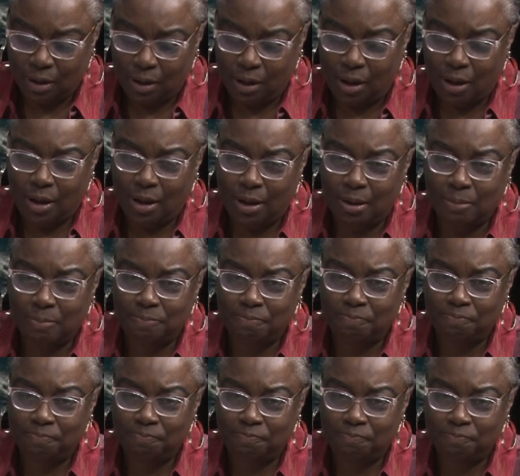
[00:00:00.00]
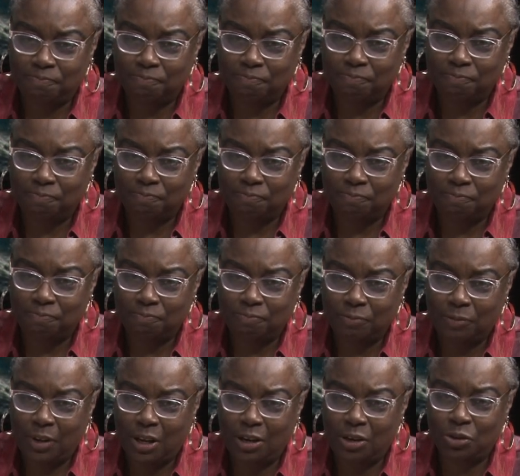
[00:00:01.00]
Um,
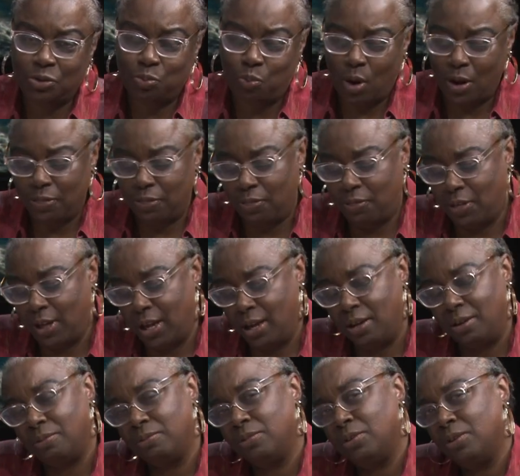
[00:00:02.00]
it is one thing,